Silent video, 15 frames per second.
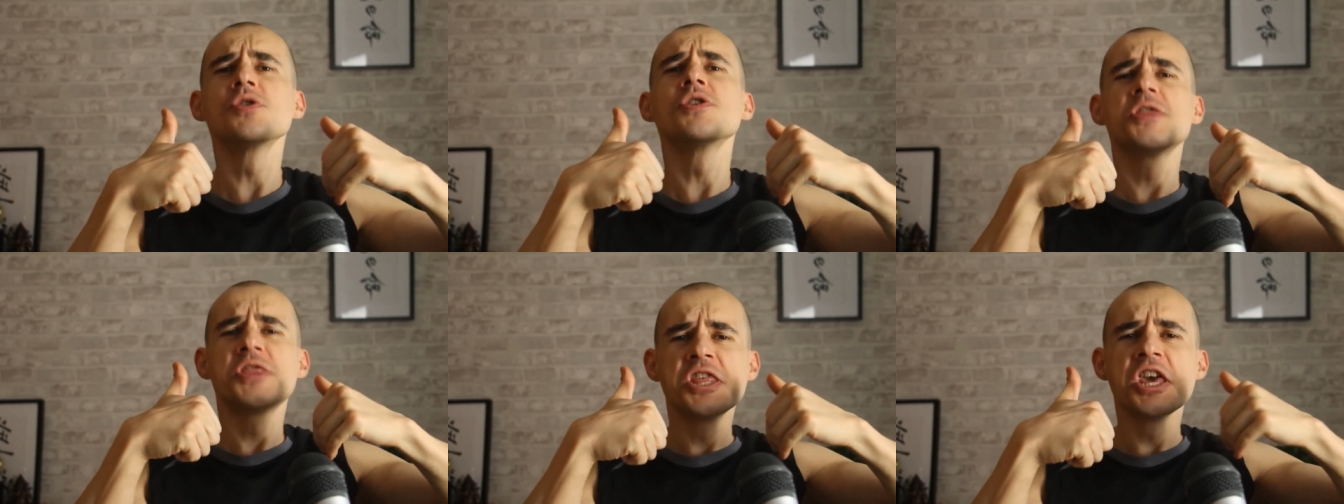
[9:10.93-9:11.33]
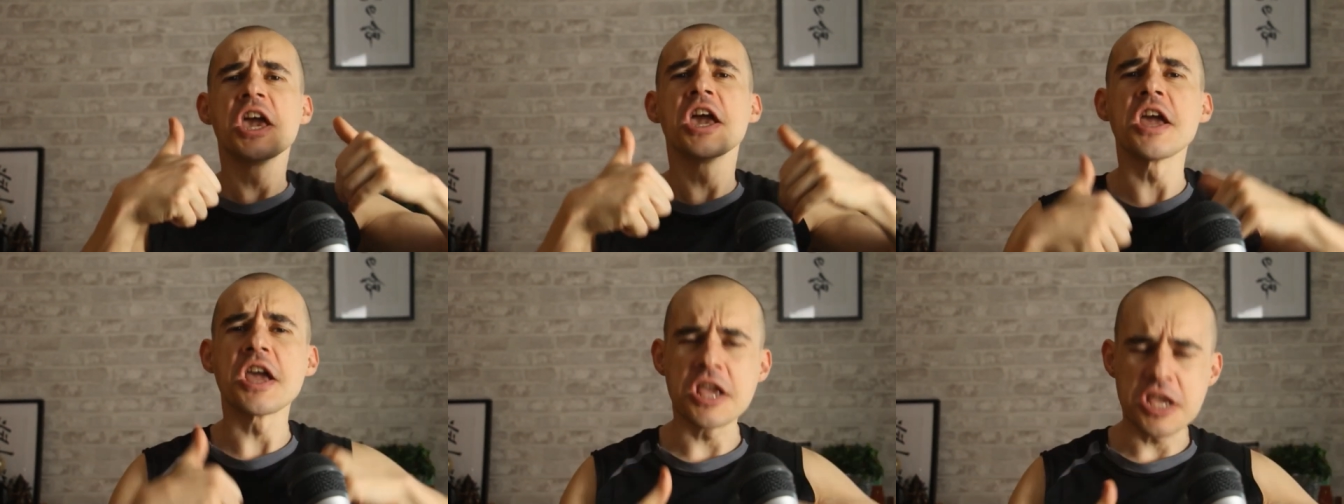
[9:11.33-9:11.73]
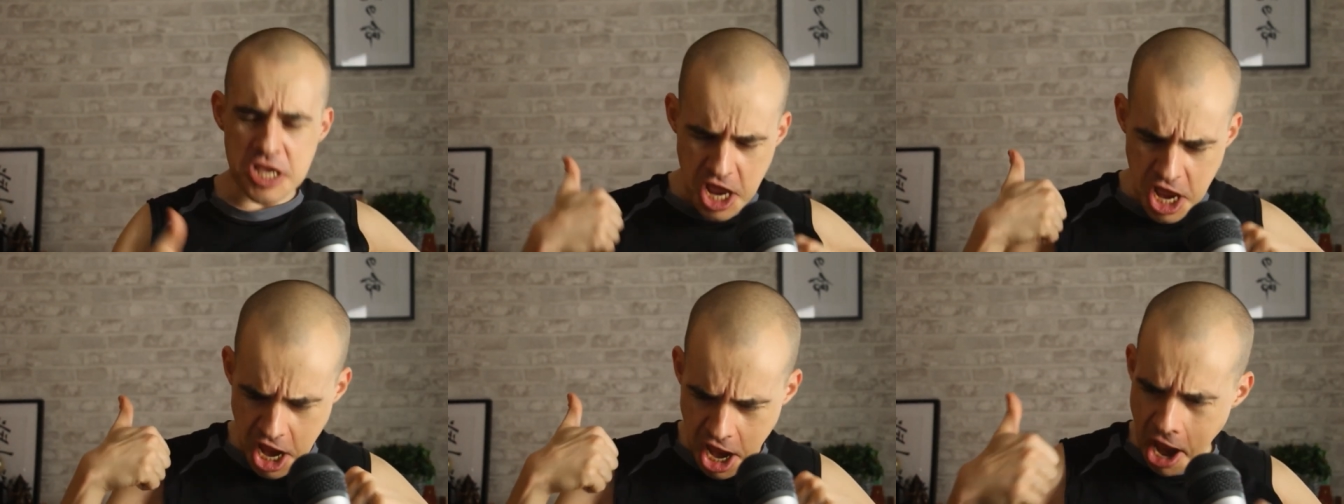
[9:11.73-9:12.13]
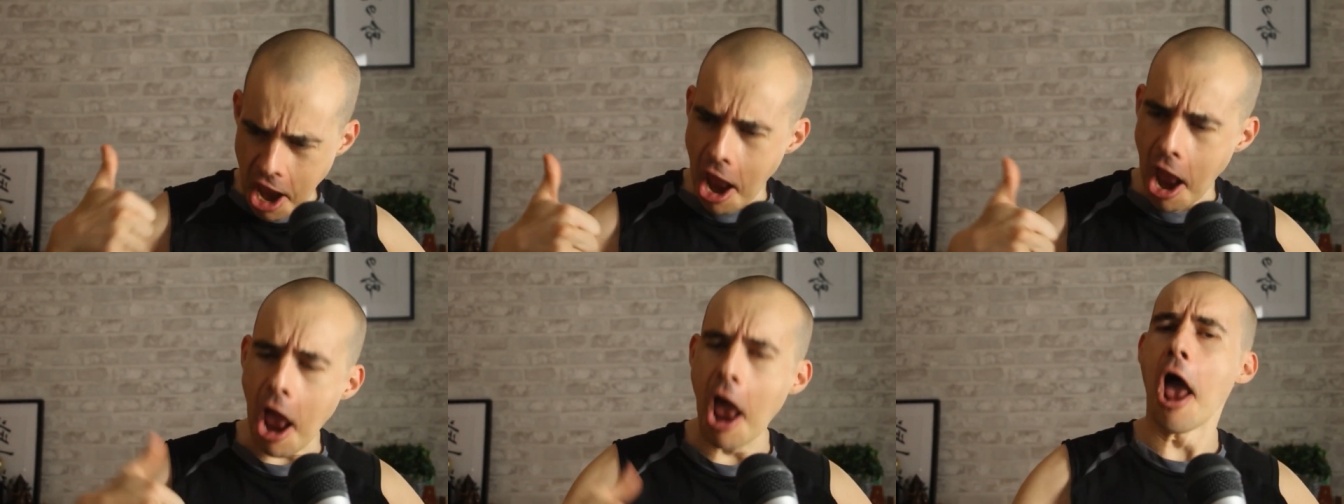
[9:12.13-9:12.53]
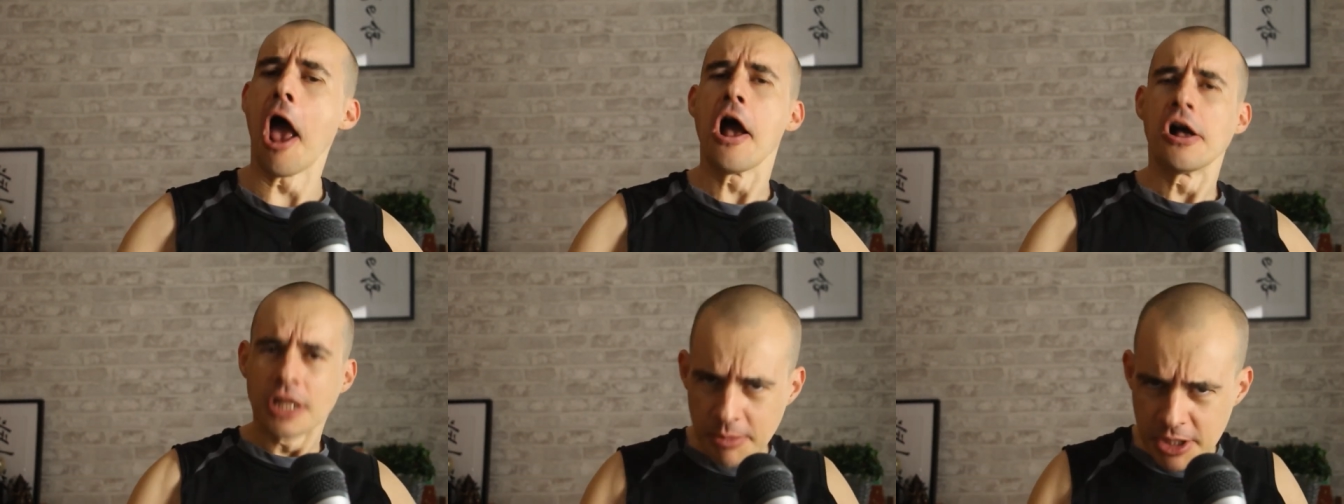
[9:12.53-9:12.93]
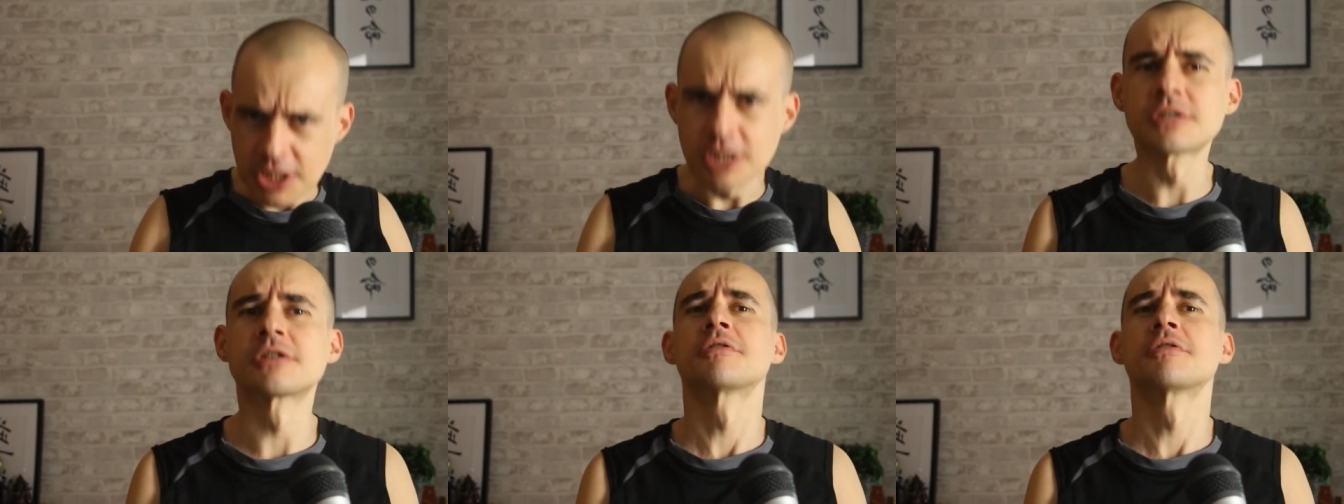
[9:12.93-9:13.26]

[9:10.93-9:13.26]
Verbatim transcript: You're the thing, yeah. Let